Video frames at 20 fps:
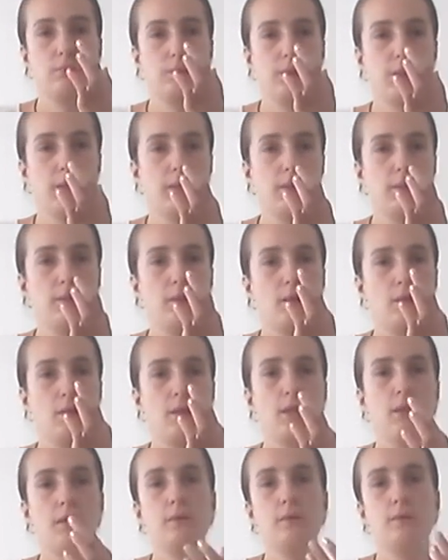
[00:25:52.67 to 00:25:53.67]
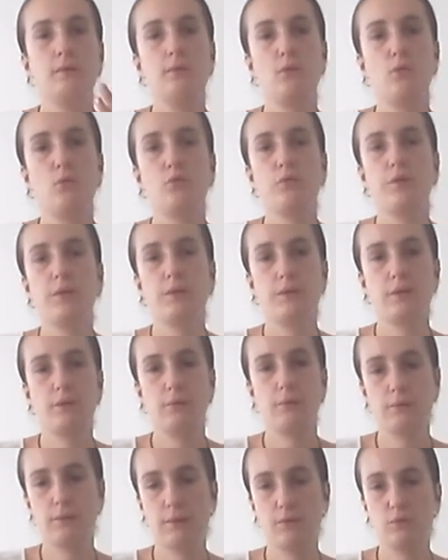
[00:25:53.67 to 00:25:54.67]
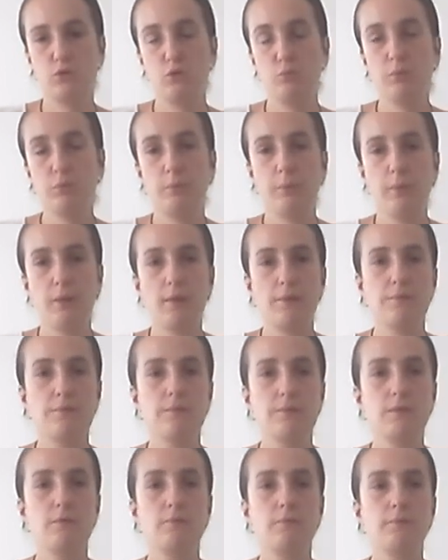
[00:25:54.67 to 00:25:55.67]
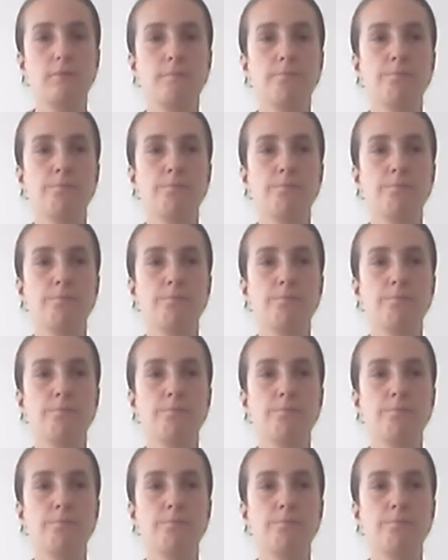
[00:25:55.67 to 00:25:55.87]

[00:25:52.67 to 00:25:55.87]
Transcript: okay, and those that tend to be passive,